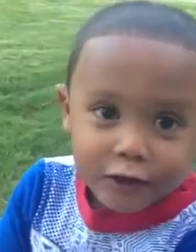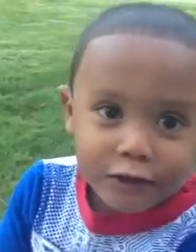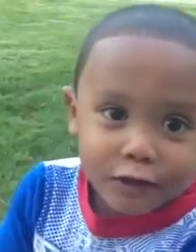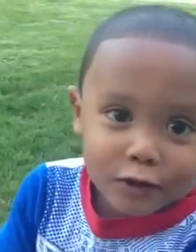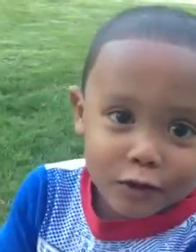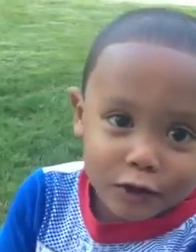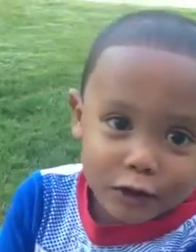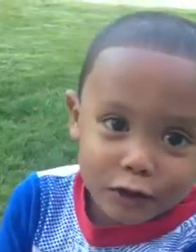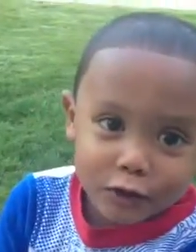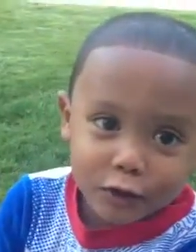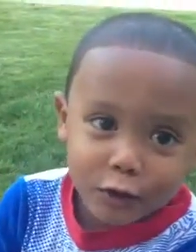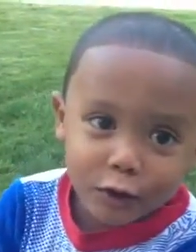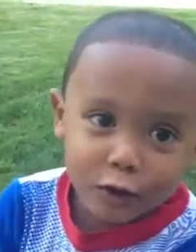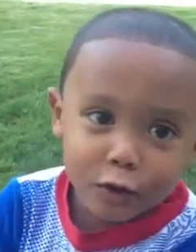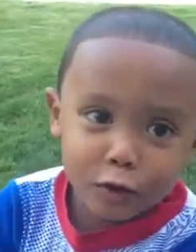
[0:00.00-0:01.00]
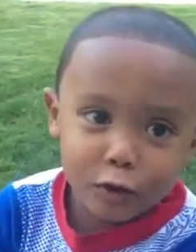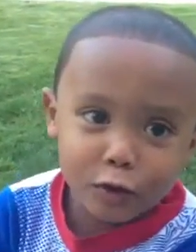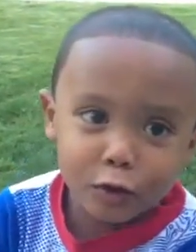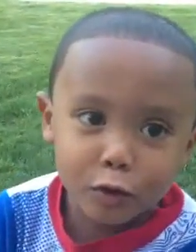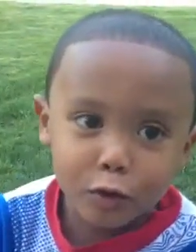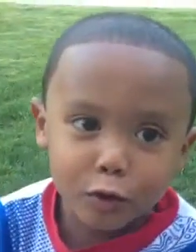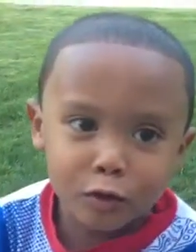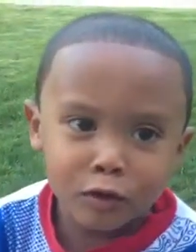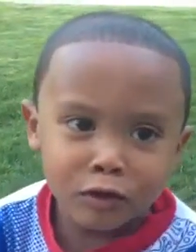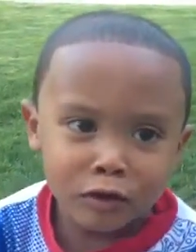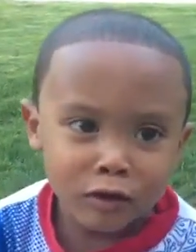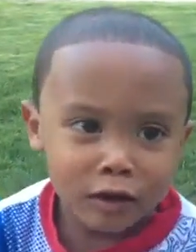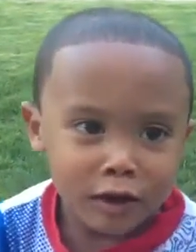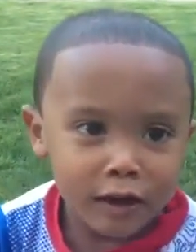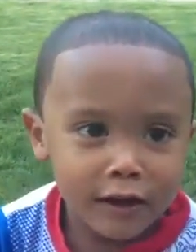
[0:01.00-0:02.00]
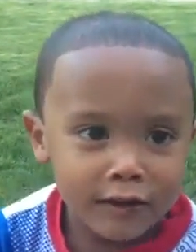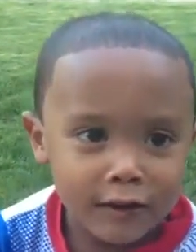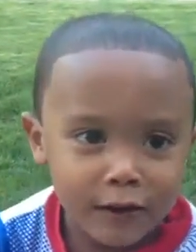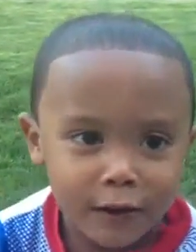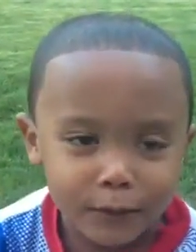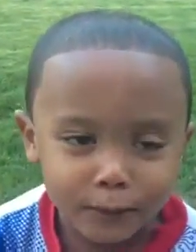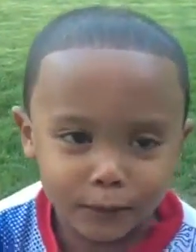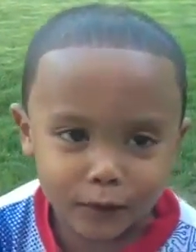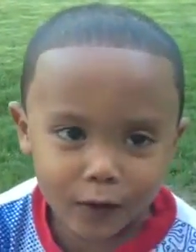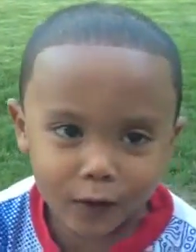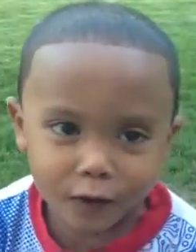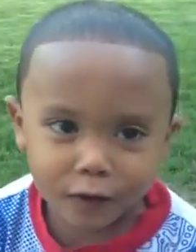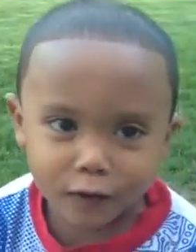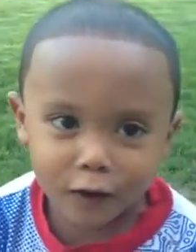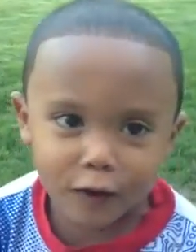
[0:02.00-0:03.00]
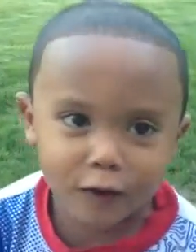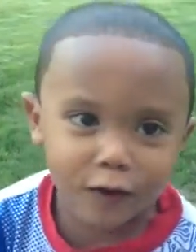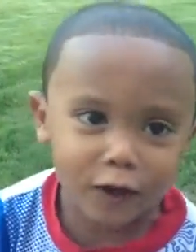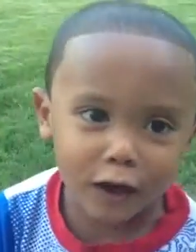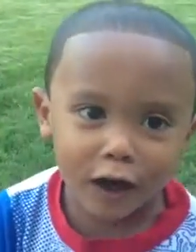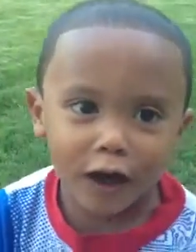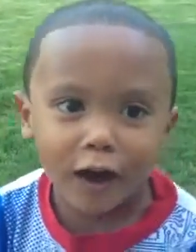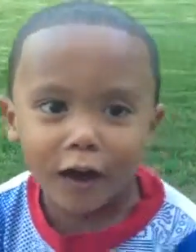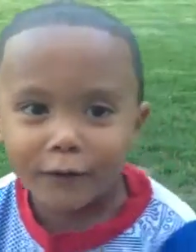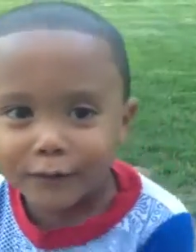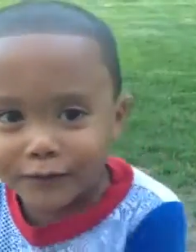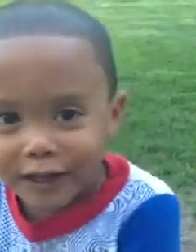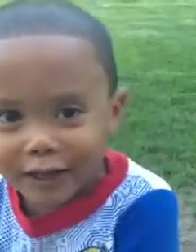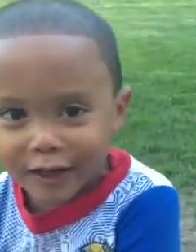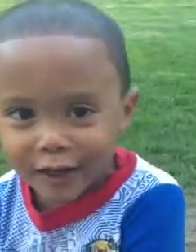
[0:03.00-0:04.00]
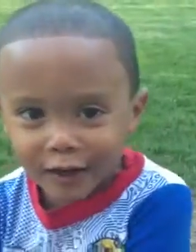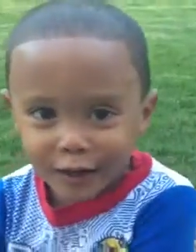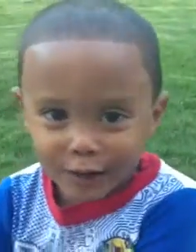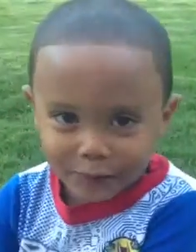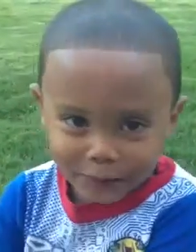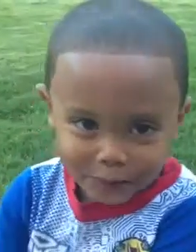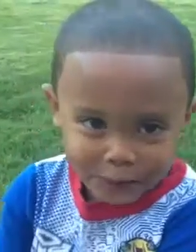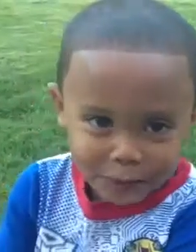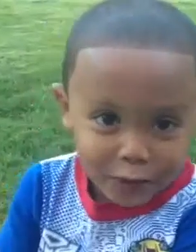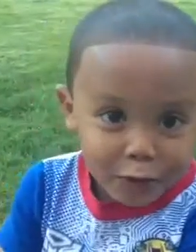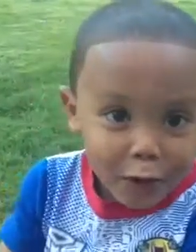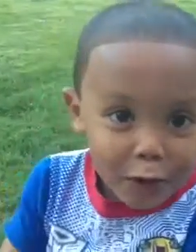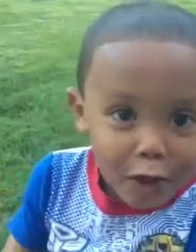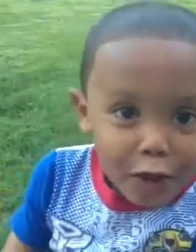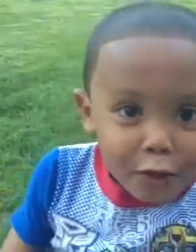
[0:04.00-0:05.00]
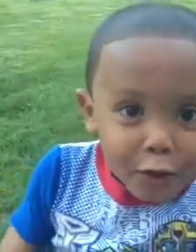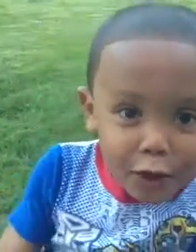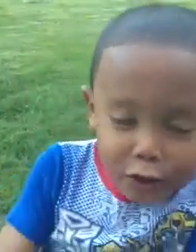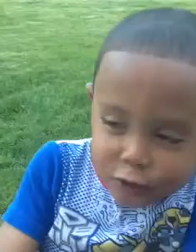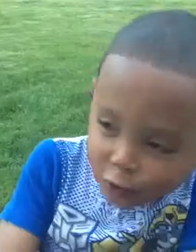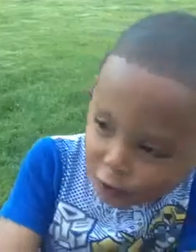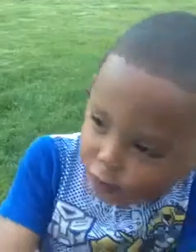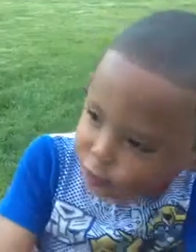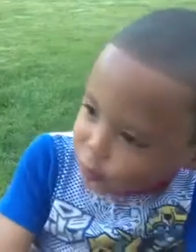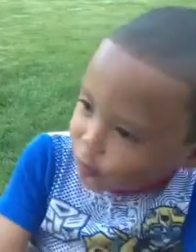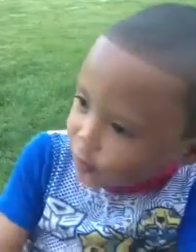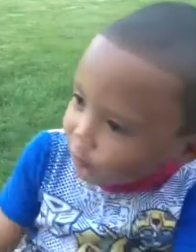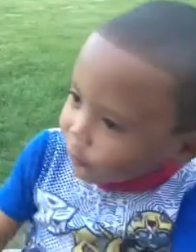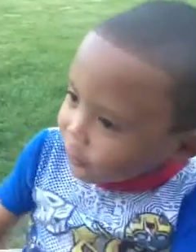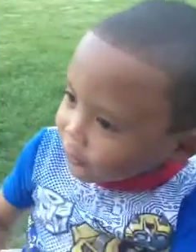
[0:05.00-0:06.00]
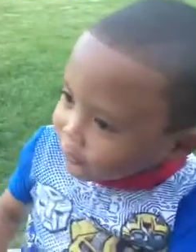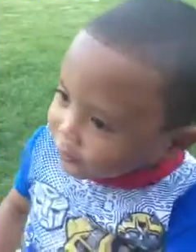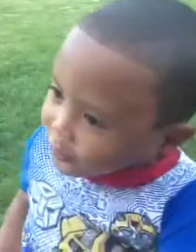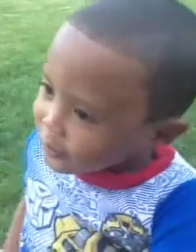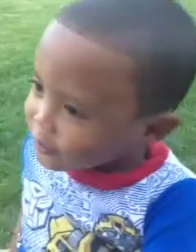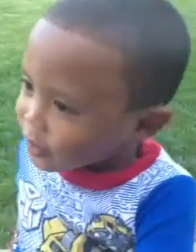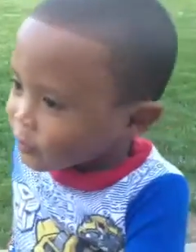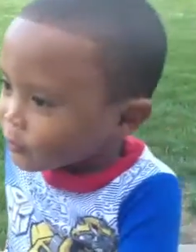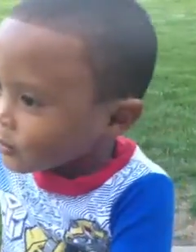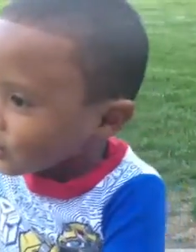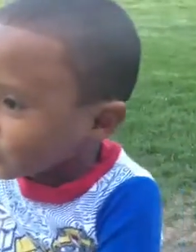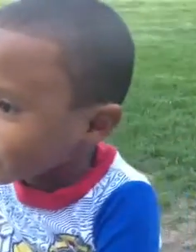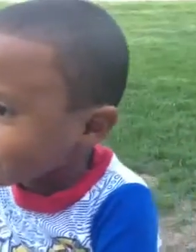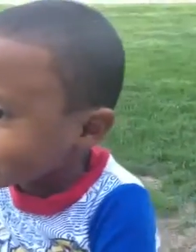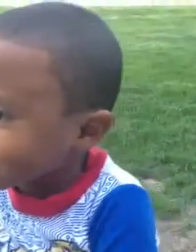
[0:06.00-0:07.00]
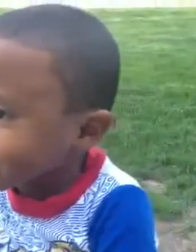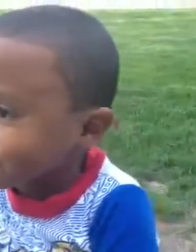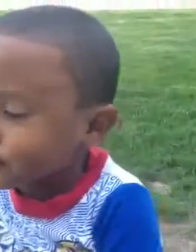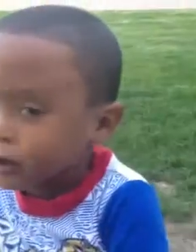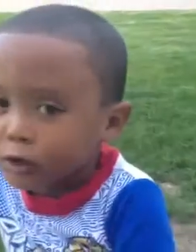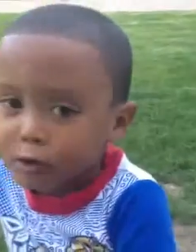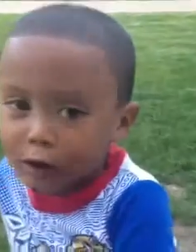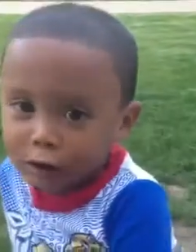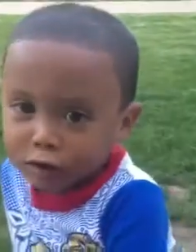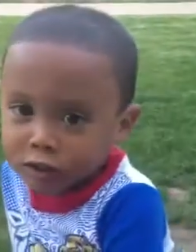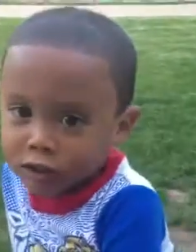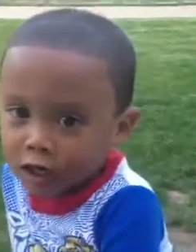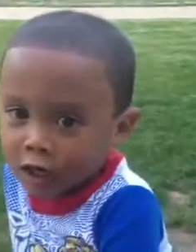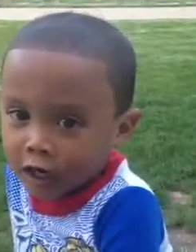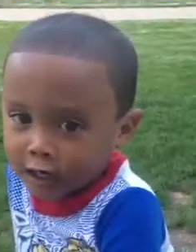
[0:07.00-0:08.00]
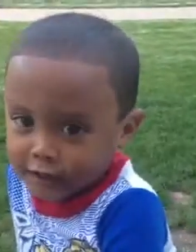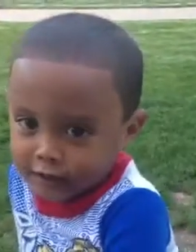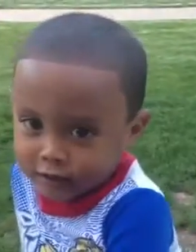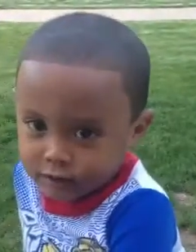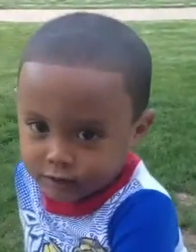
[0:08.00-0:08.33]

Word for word: They turn into a cocoon, and um, um, they um, they turn into a butterfly. Then we're gonna let them go outside.